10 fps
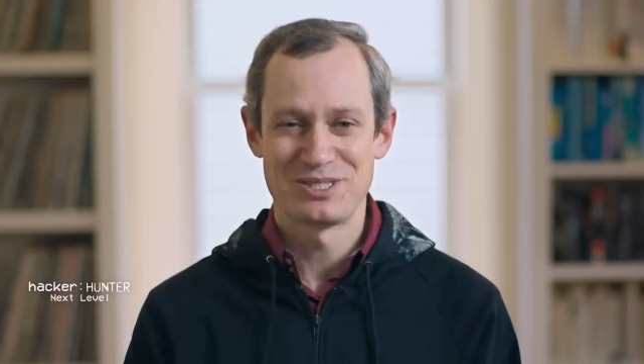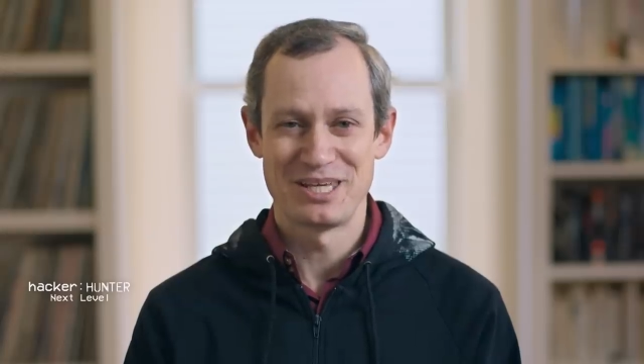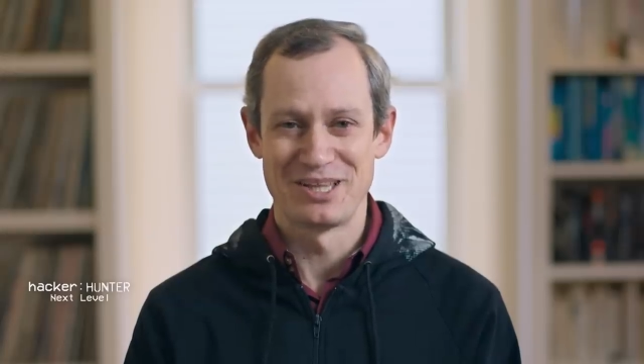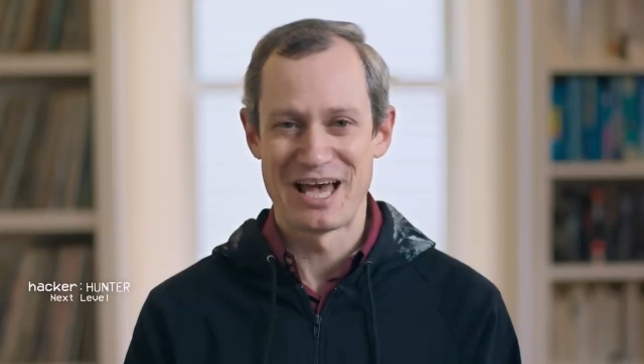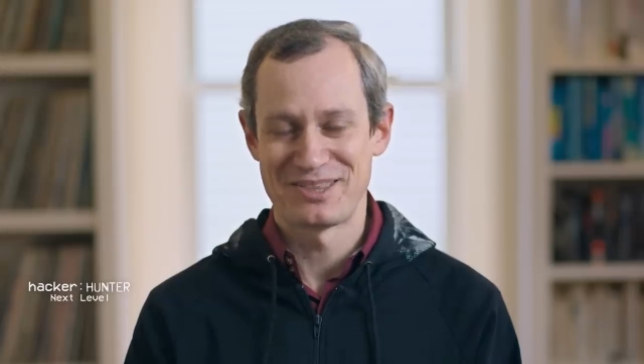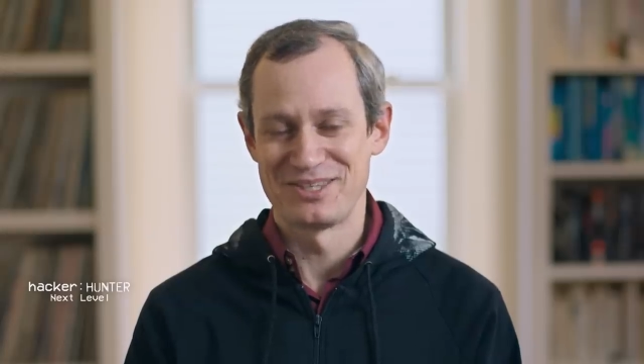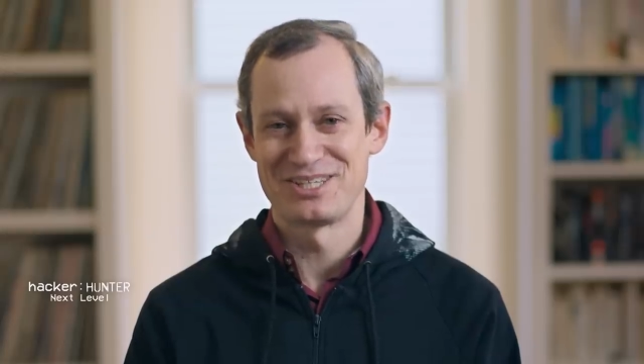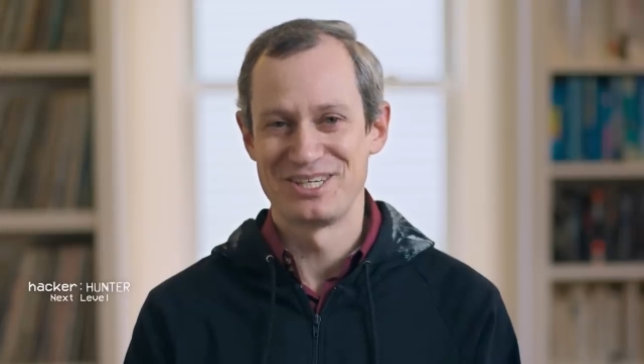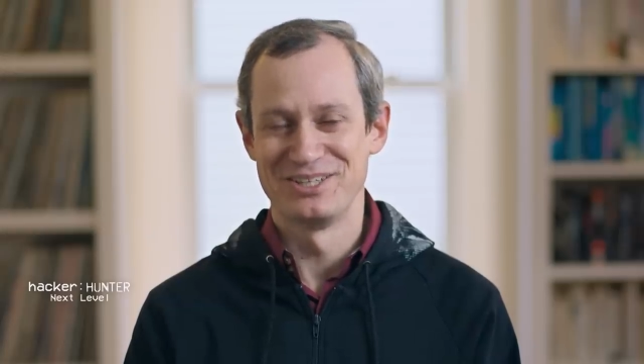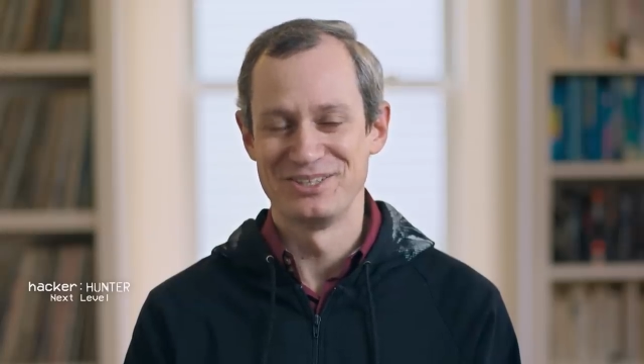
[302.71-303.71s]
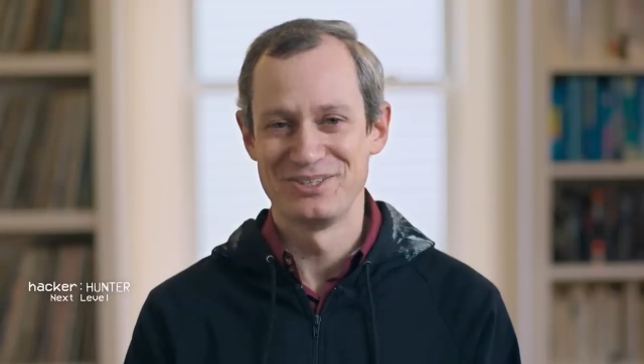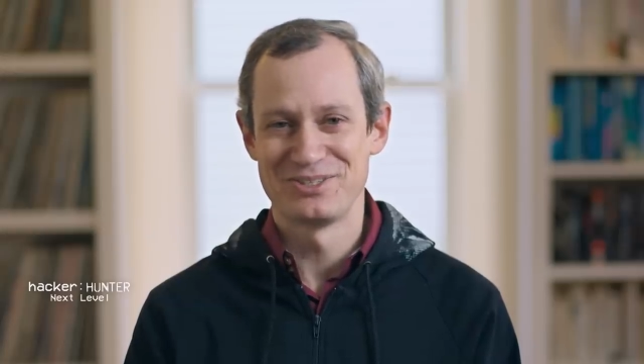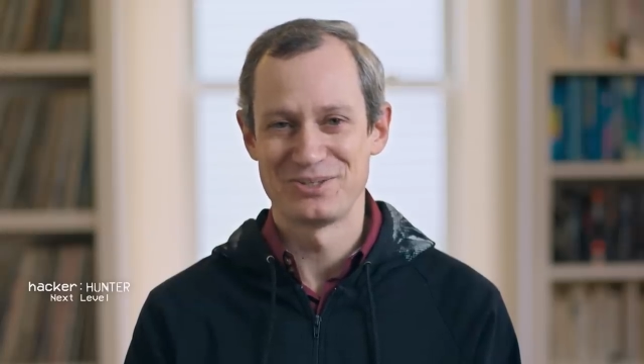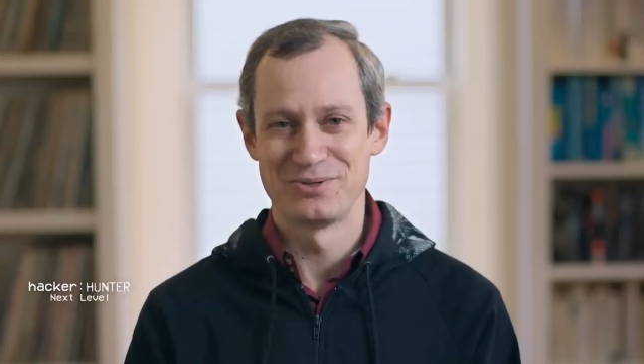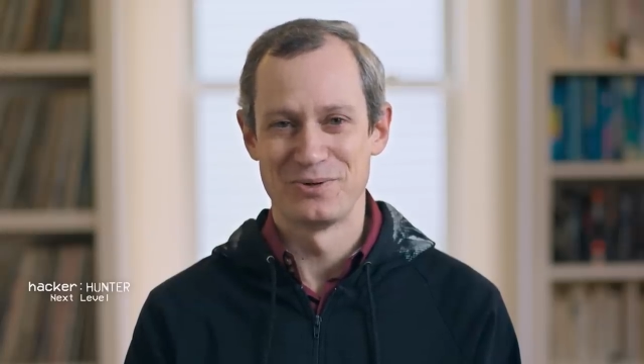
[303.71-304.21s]
They lack the
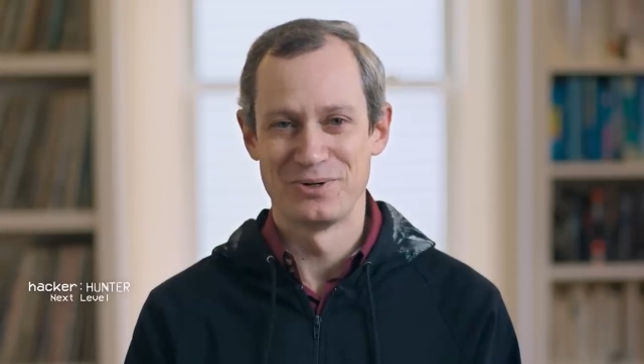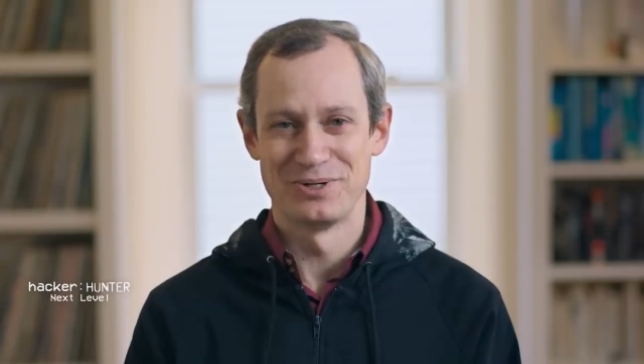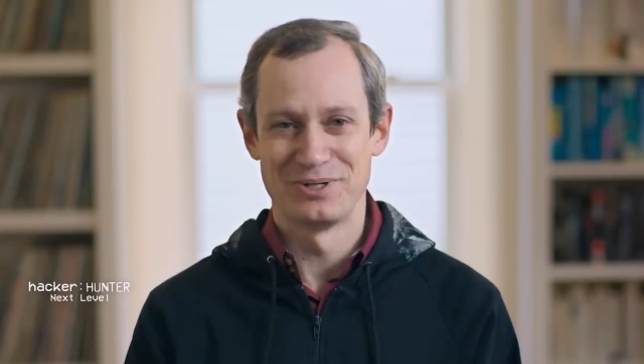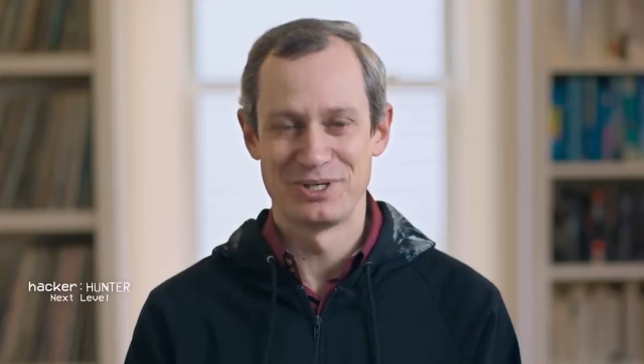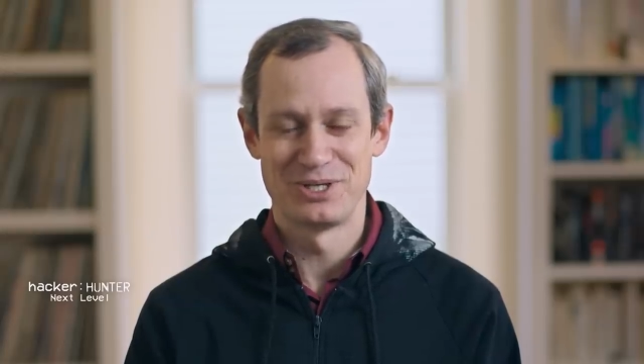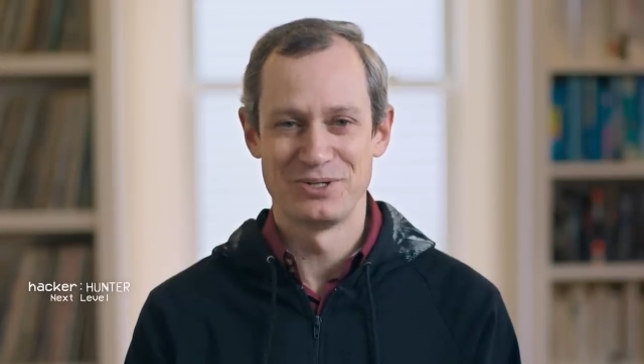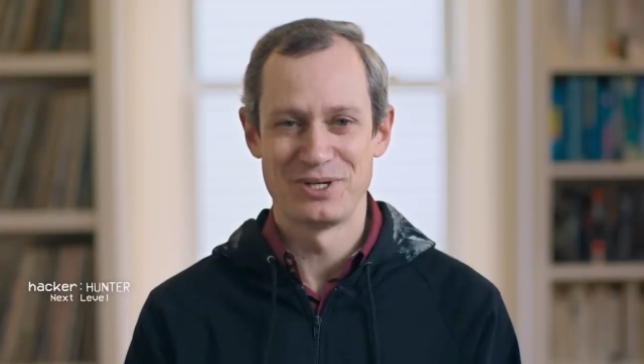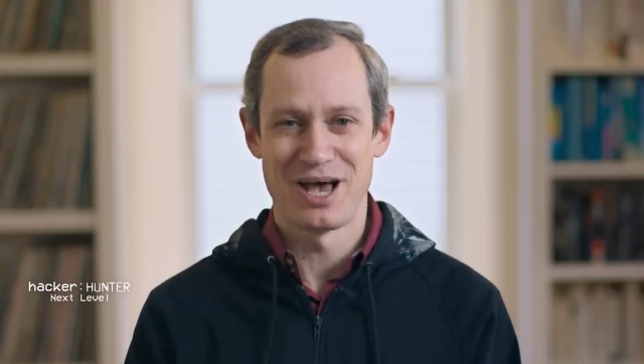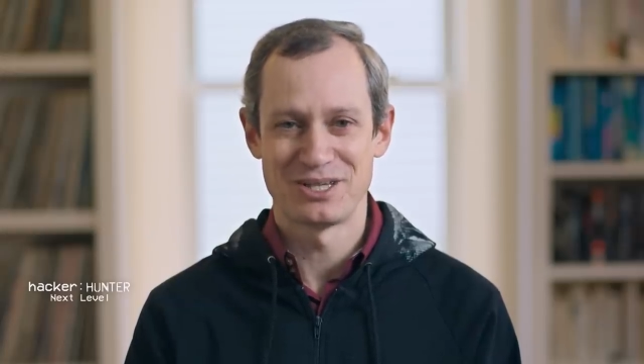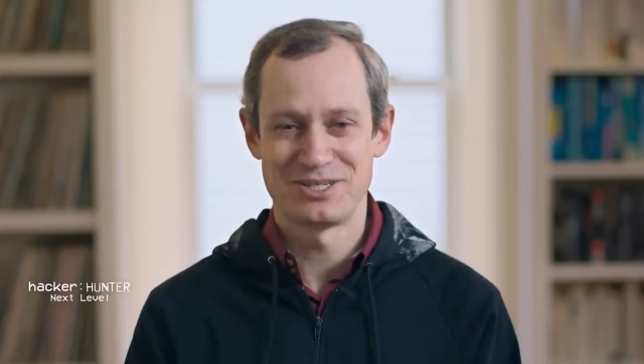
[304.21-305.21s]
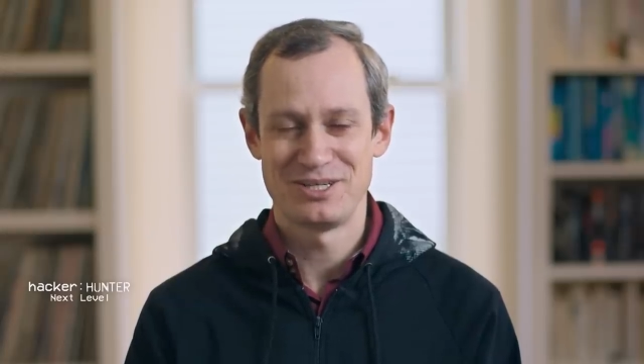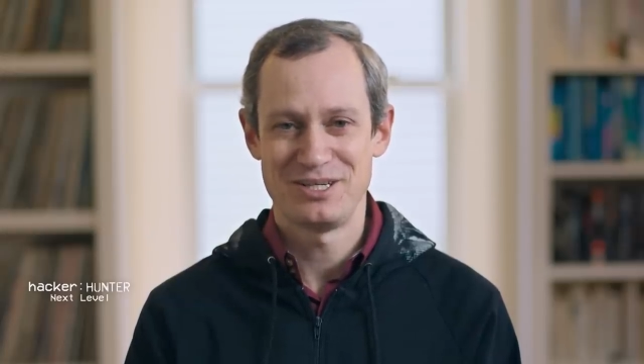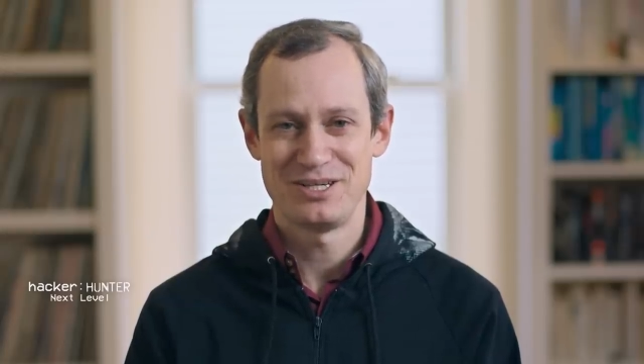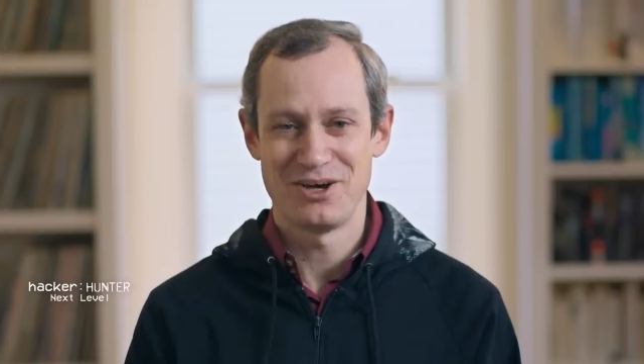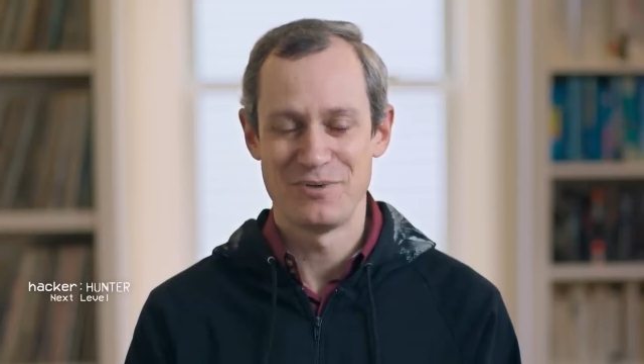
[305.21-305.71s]
skills or the curiosity.
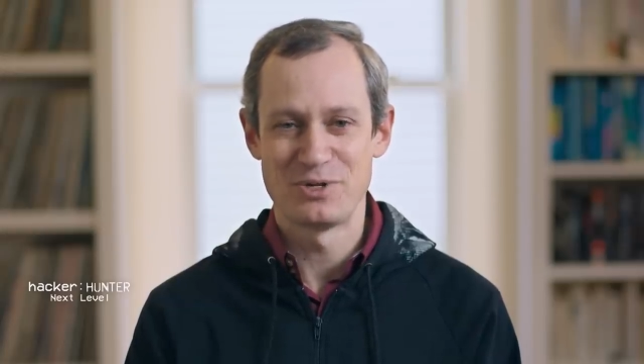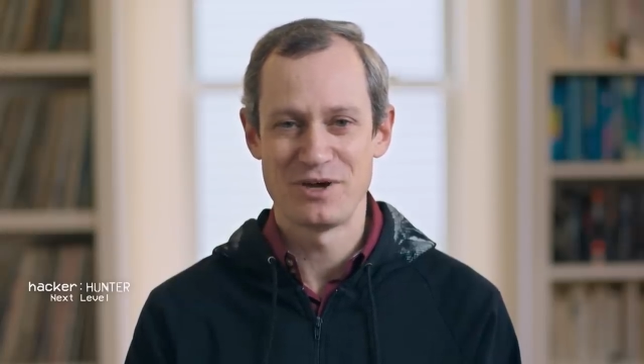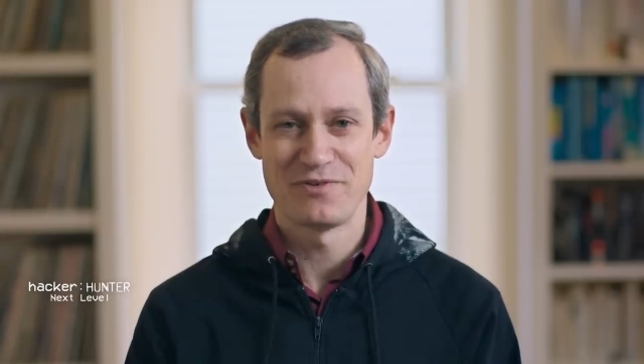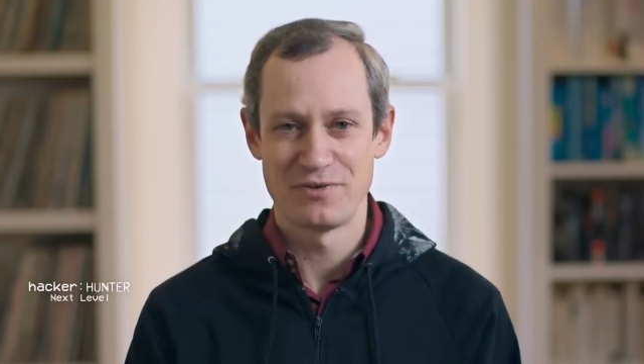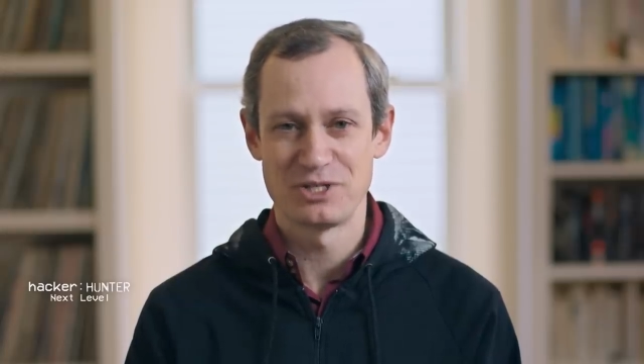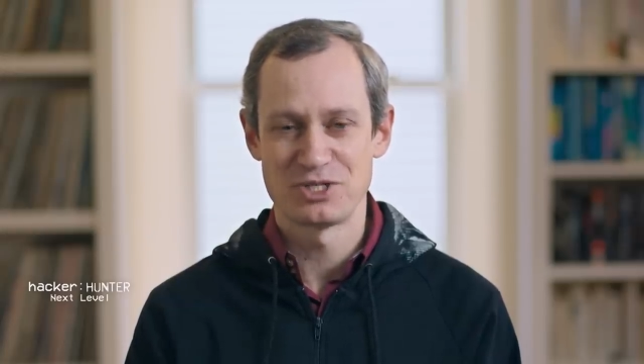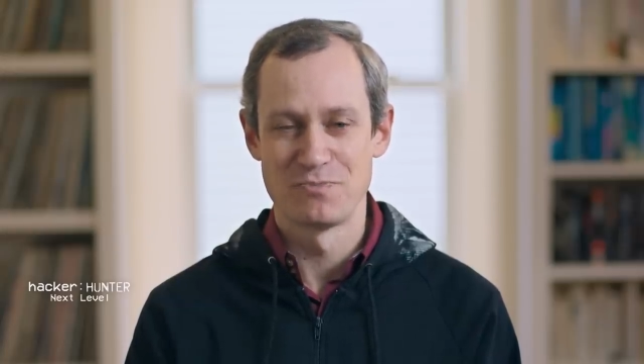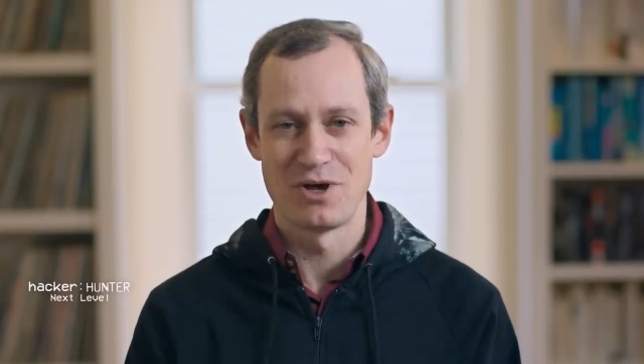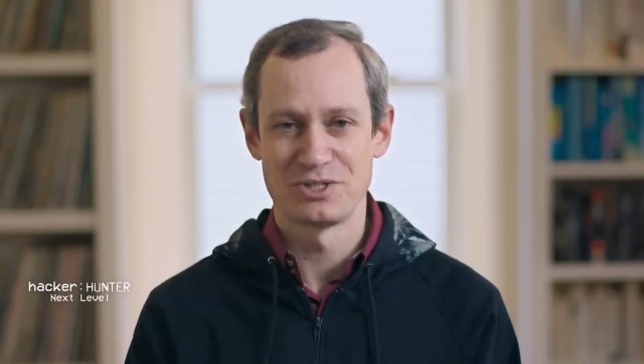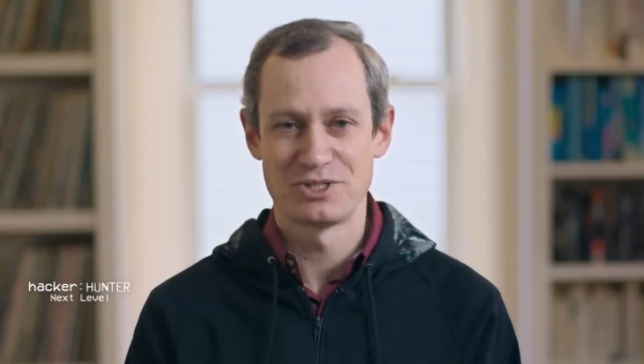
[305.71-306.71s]
You have a very small